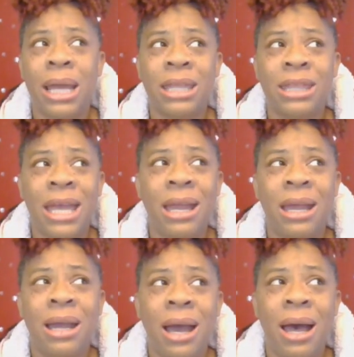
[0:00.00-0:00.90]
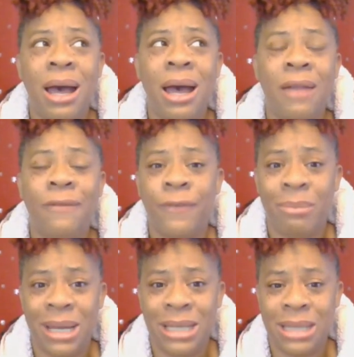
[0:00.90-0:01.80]
I thank God for
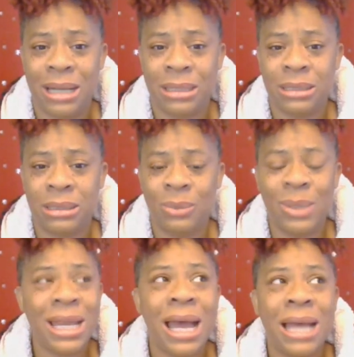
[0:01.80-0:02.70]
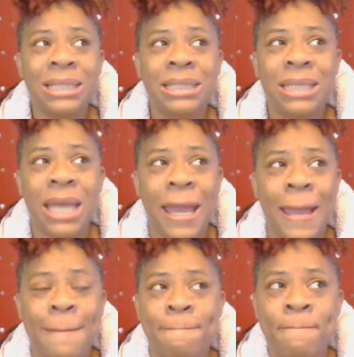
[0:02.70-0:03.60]
my doctor. When I say,